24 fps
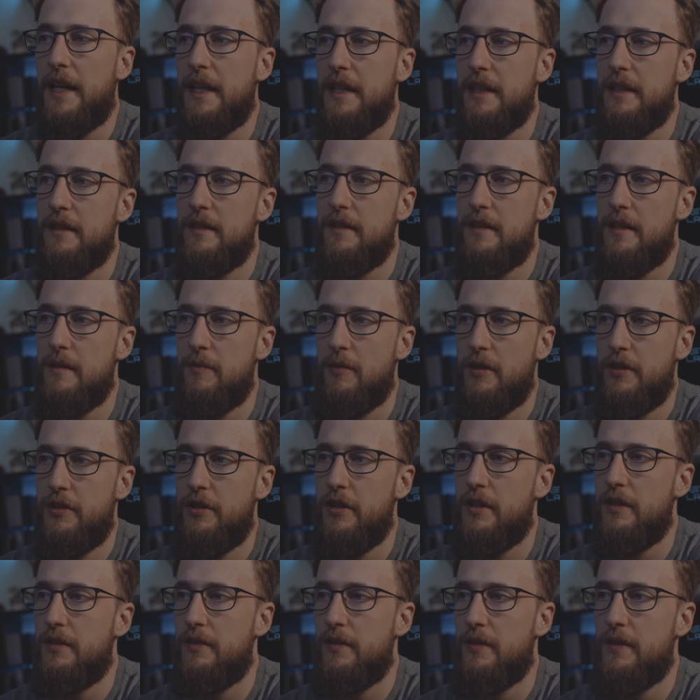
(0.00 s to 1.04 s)
in ZBrush, you
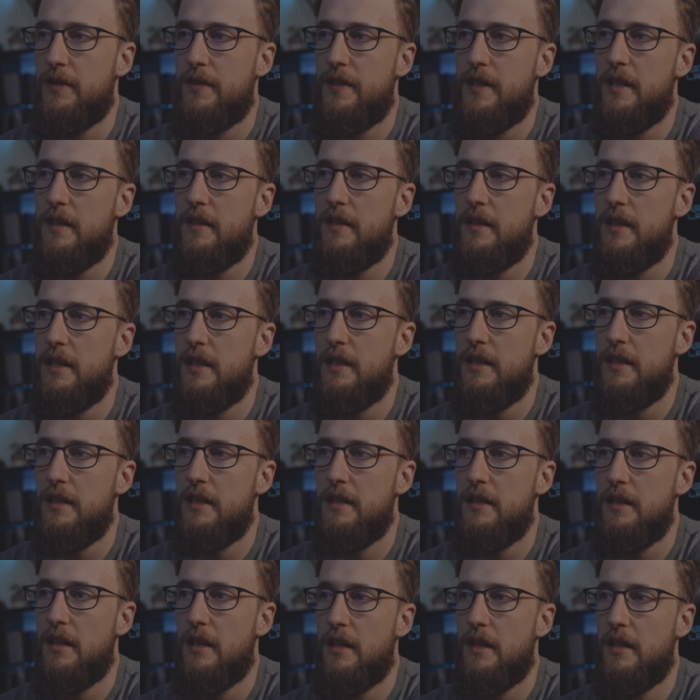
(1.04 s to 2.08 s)
can sort of see
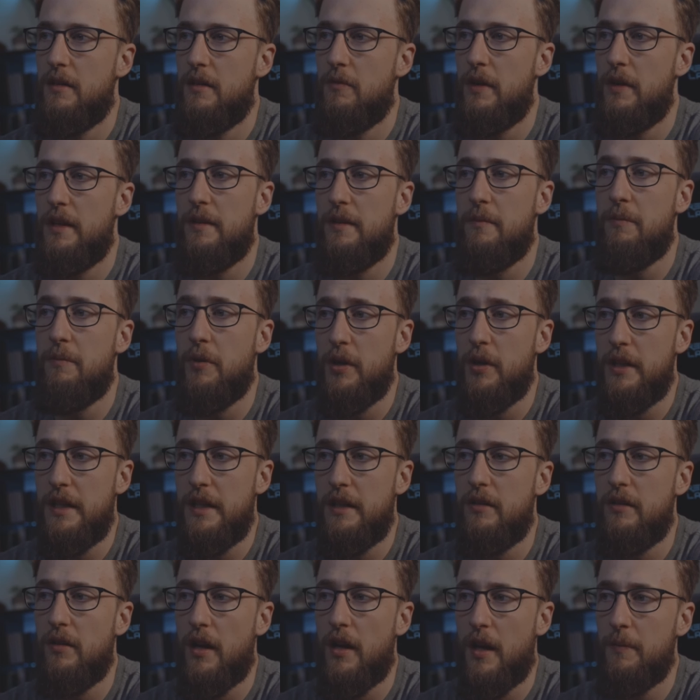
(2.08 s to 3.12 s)
where the body
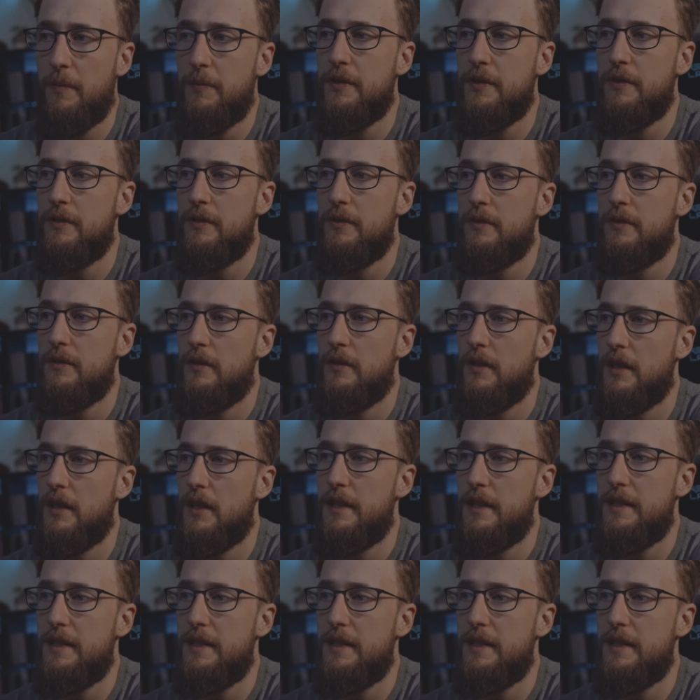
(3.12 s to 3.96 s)
got up to. It